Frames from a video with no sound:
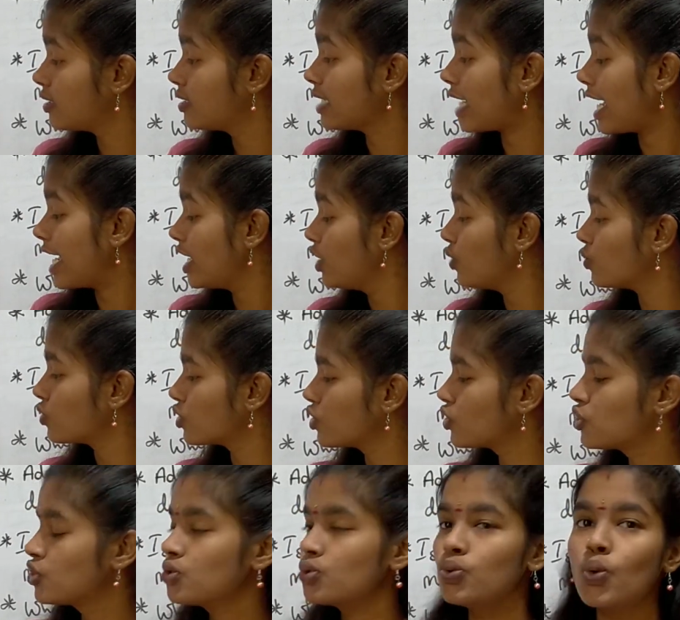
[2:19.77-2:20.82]
dilute
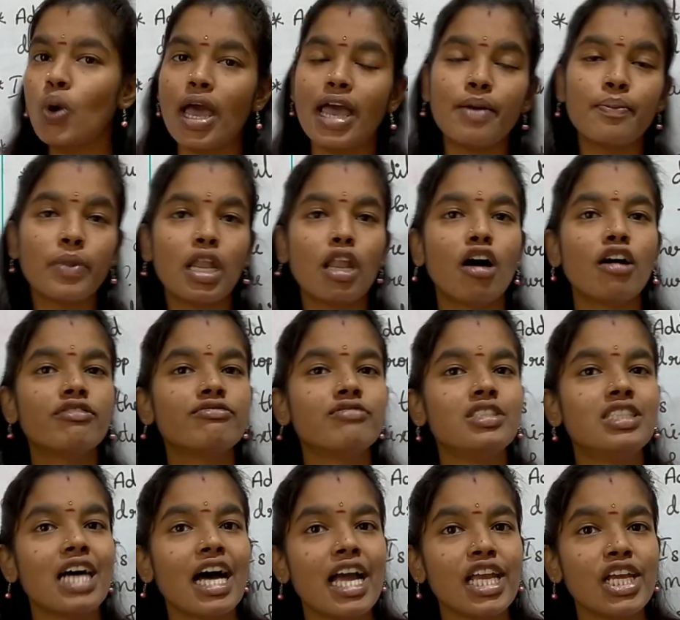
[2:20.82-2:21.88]
2 ml of
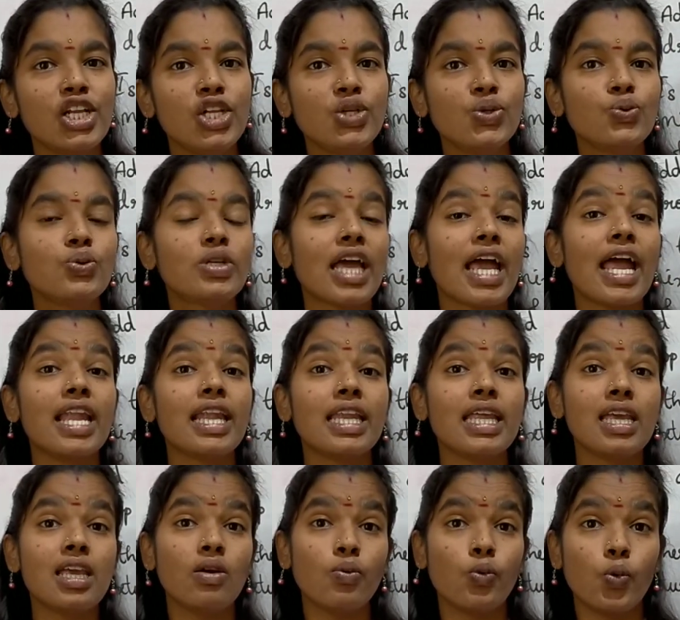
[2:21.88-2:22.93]
dilute
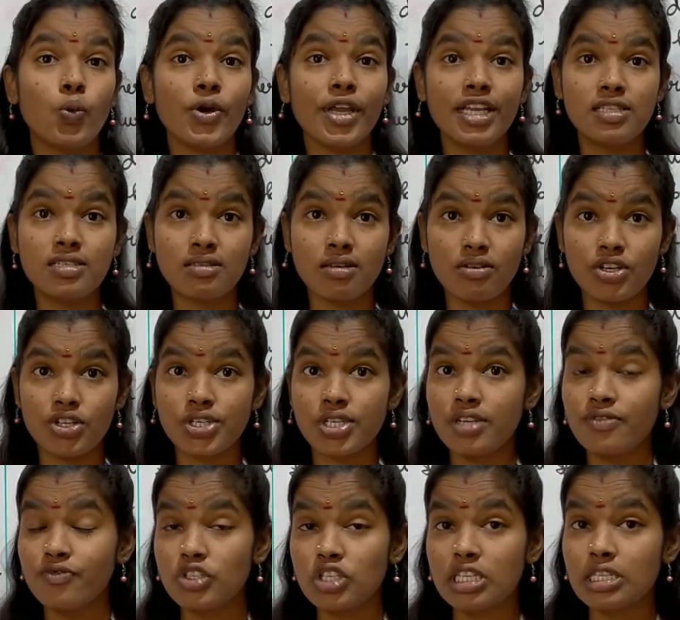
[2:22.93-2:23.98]
NaOH
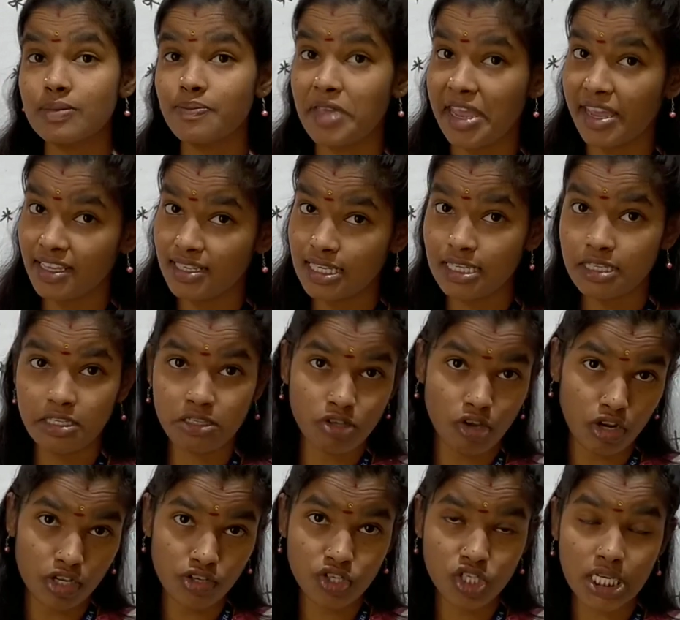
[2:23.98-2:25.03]
solution, which is basic
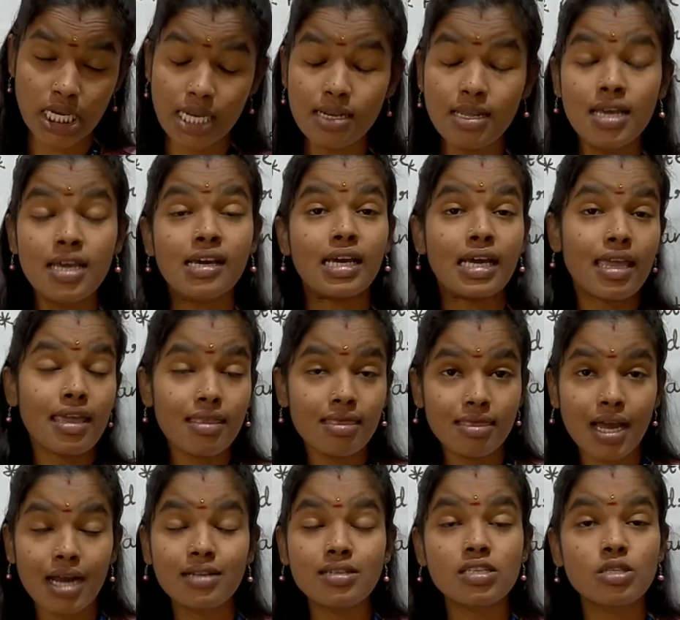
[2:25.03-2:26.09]
solution. In
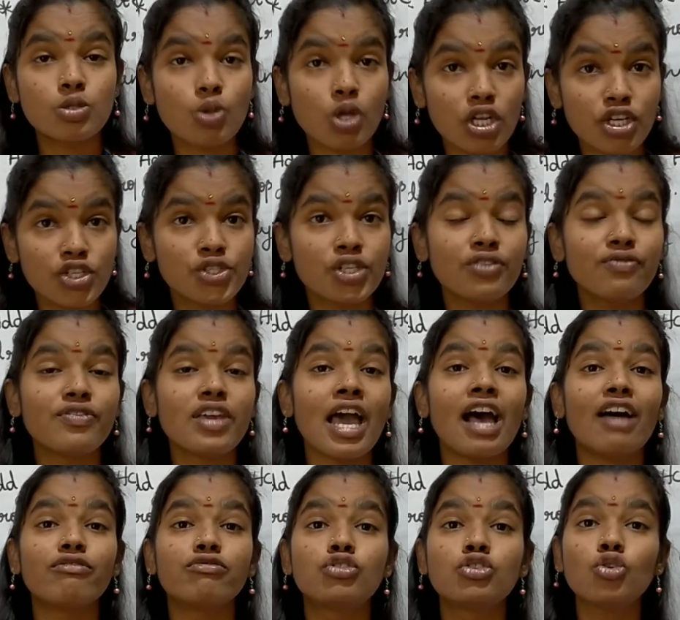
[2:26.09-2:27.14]
that solution we
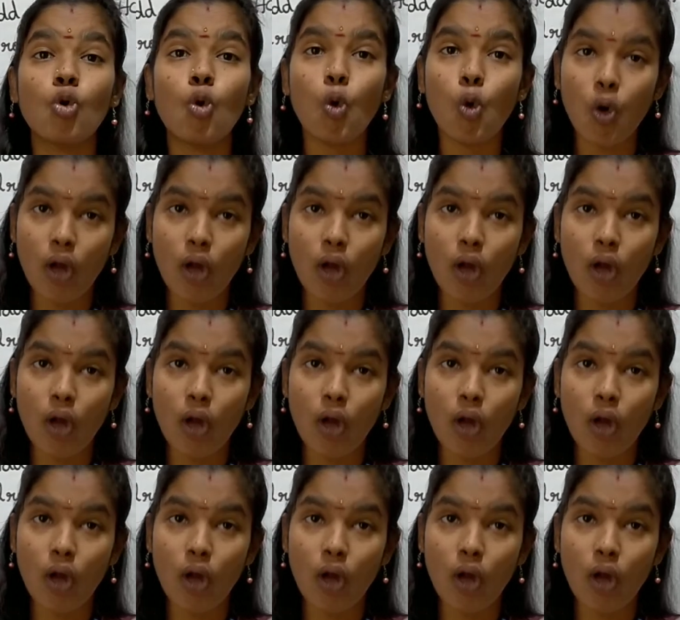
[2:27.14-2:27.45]
have to